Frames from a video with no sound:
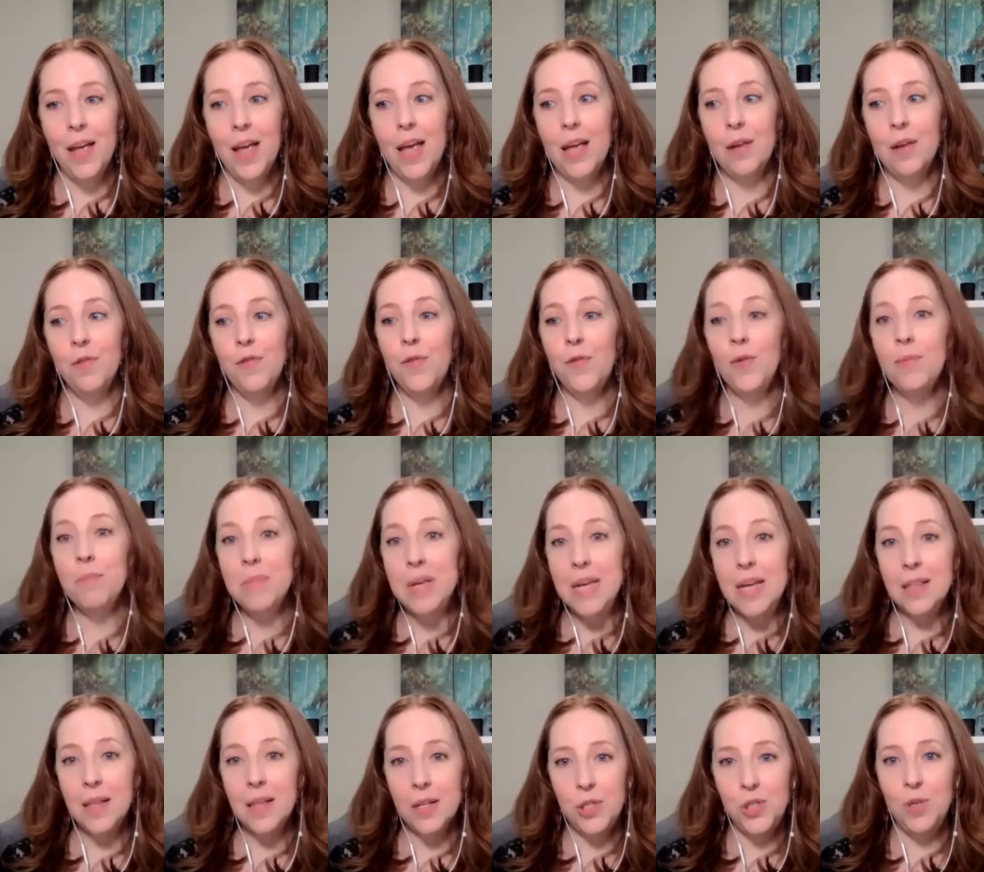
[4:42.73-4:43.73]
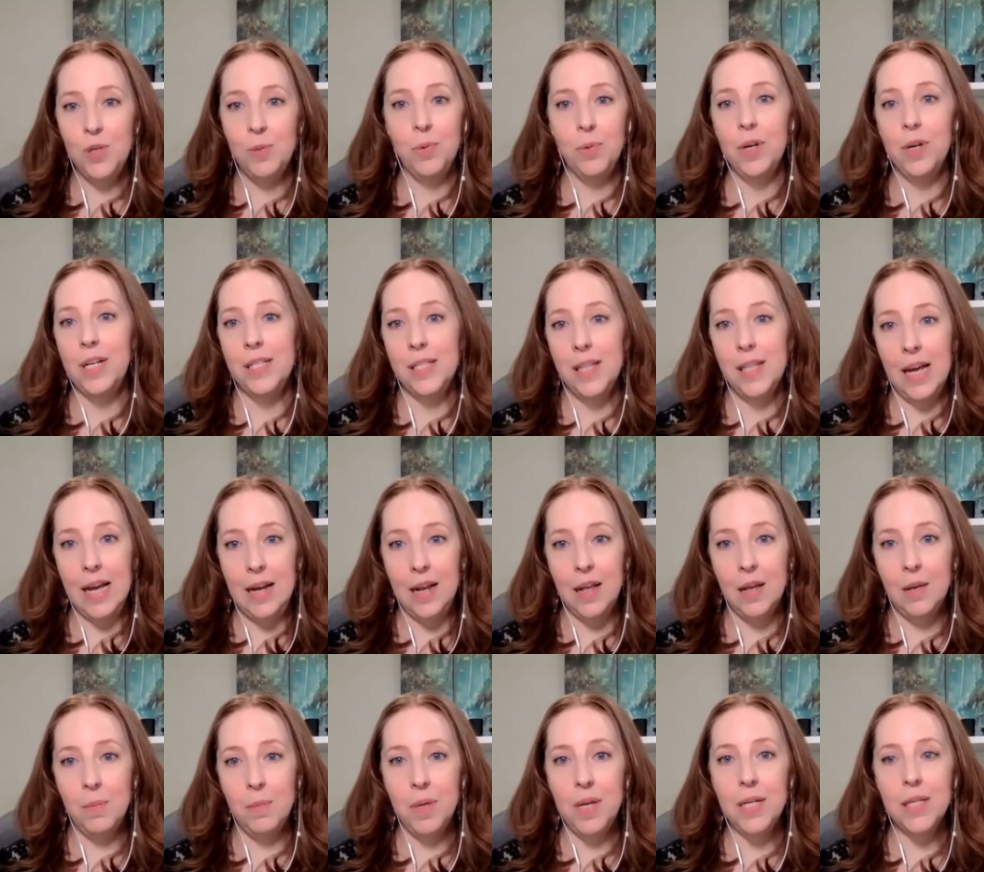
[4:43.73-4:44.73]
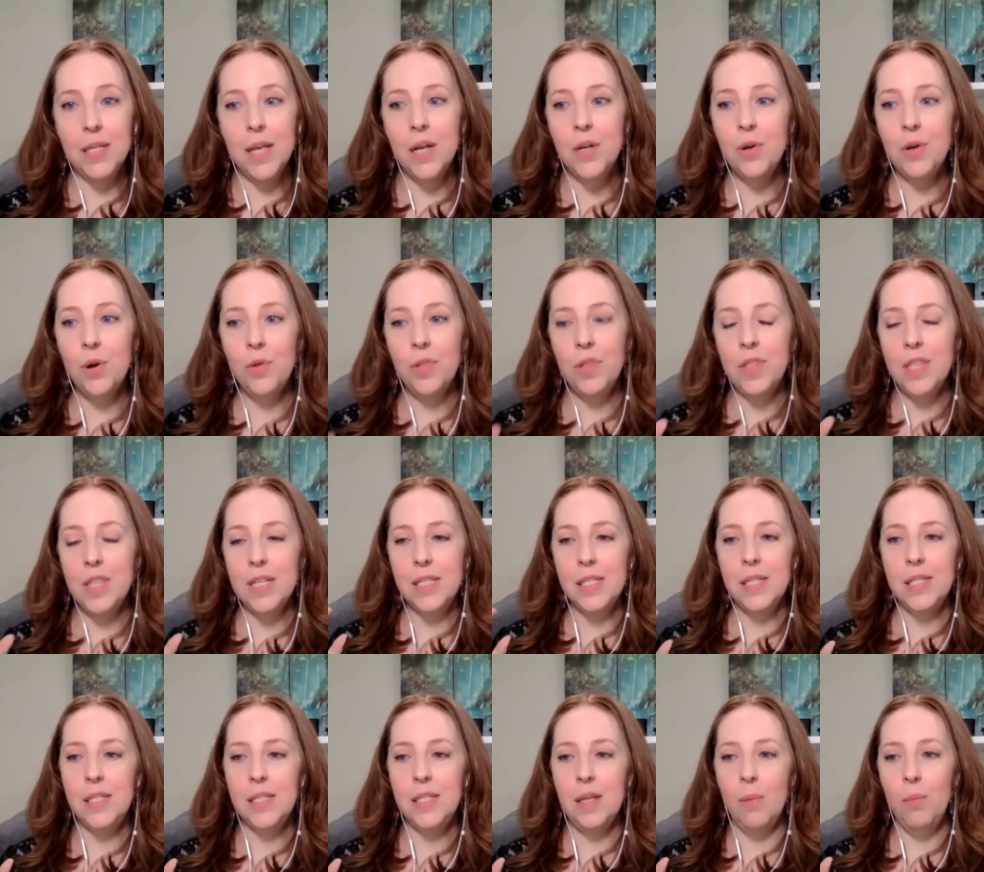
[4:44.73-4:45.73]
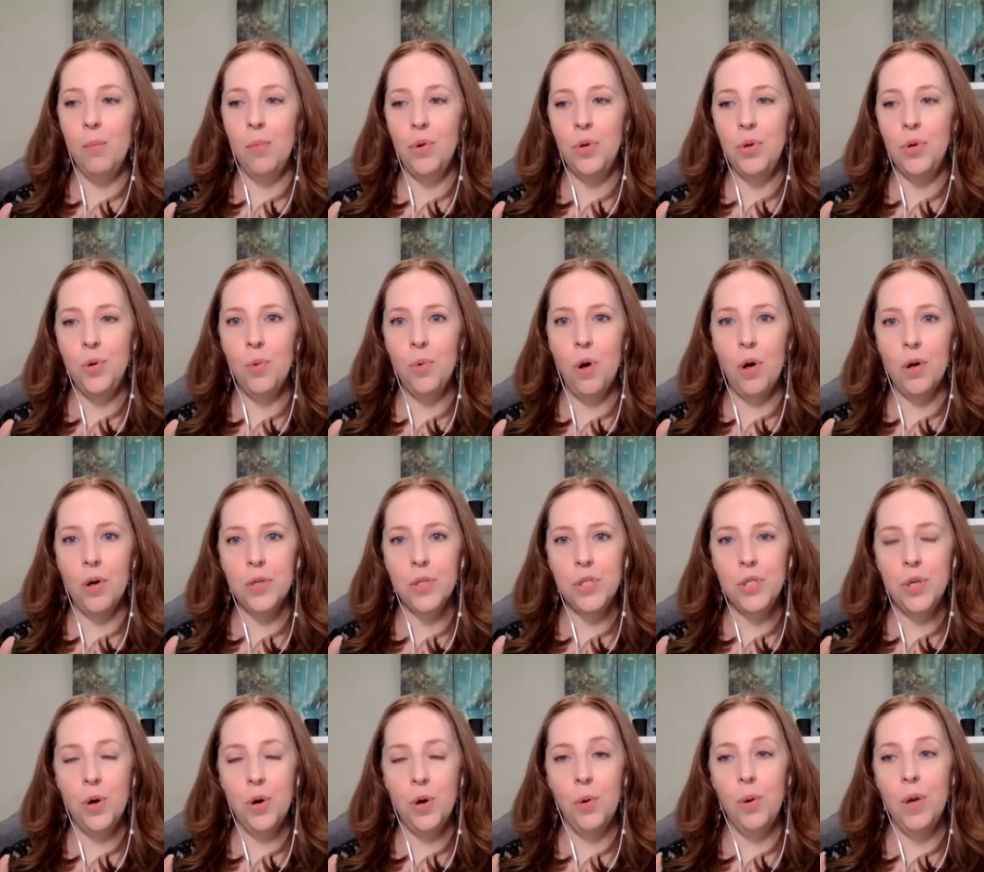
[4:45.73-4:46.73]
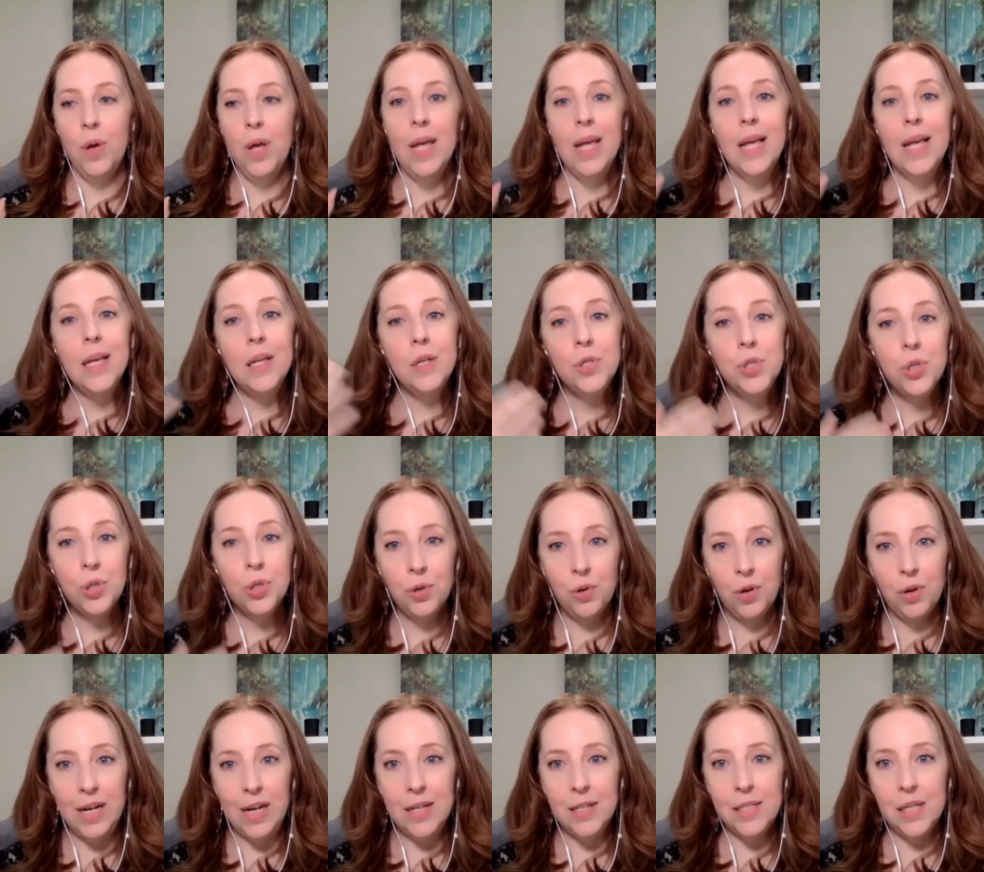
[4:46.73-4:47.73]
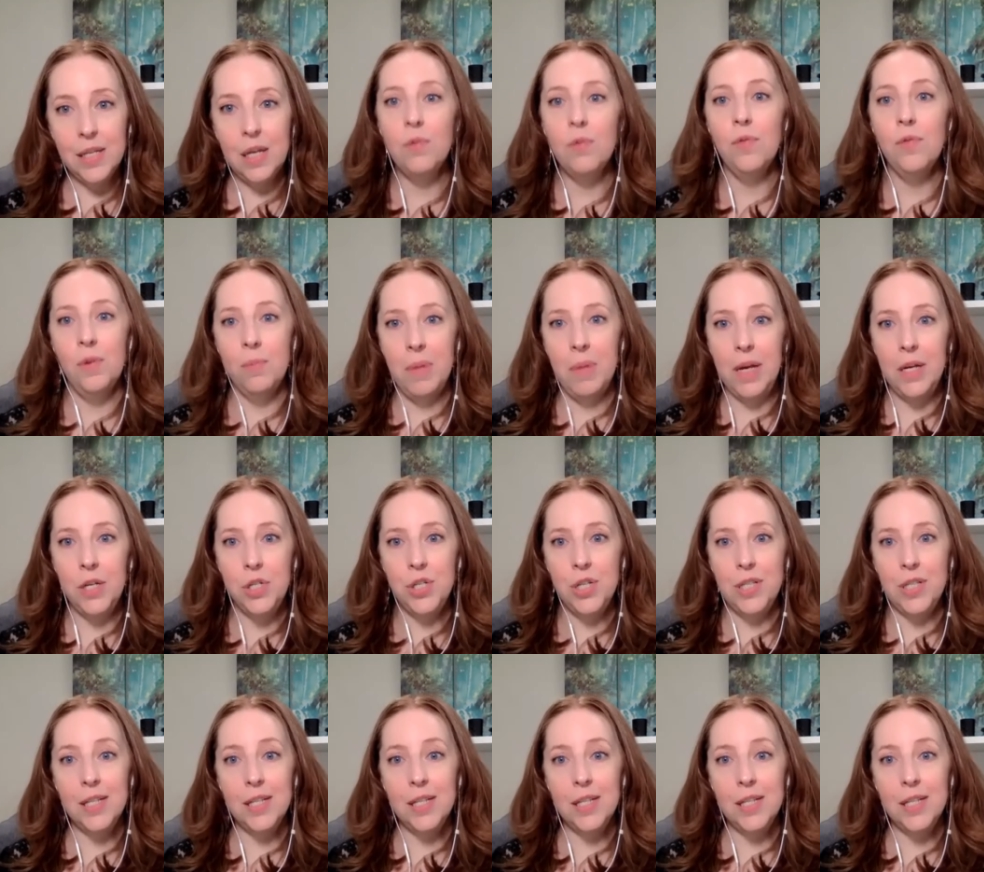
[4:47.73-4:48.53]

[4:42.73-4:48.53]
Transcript: And for me, that's super exciting because I know that this is someone who also integrates information.